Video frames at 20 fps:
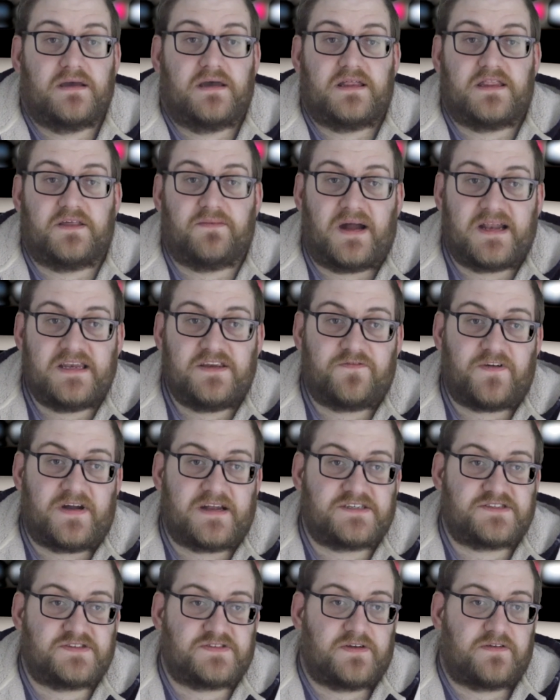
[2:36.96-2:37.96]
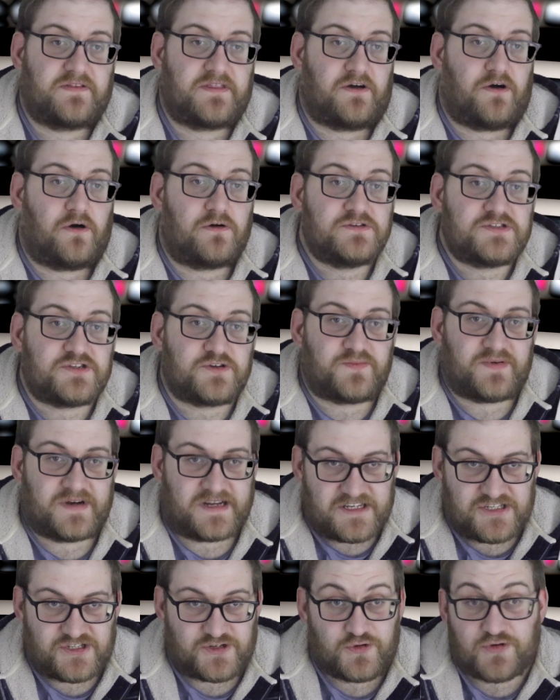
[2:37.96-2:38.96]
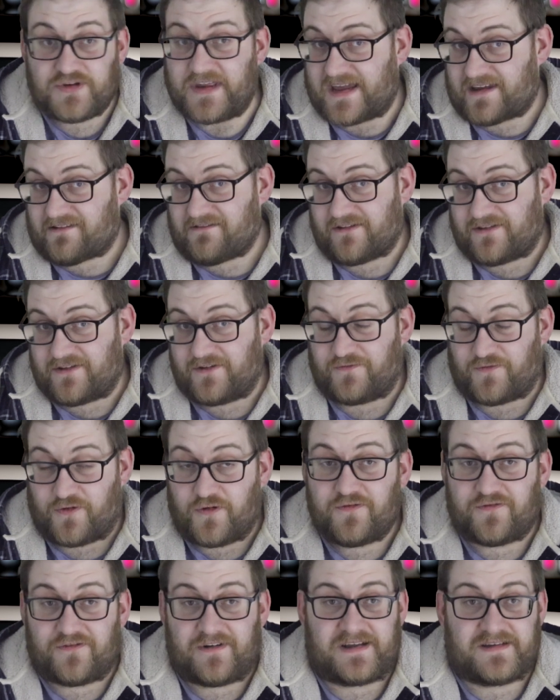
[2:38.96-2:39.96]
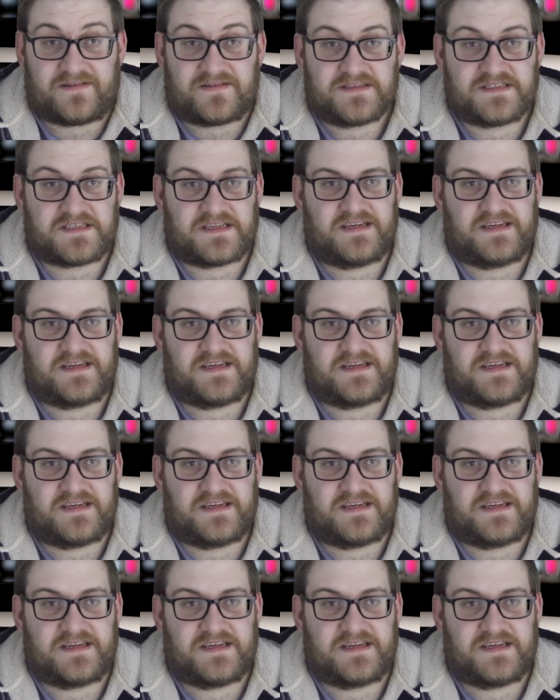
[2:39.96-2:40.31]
The manufacturer that also brings you decorative roof rails